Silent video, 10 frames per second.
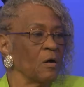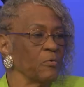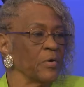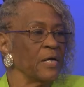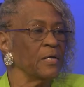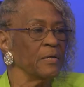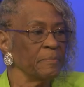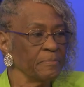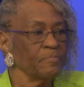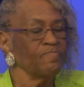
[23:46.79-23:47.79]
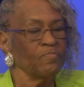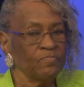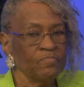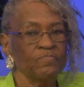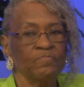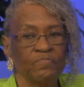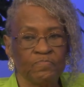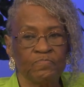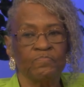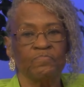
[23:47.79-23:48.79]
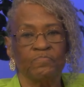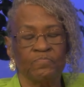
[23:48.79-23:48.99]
Med Aid, mm-hmm. medication yes.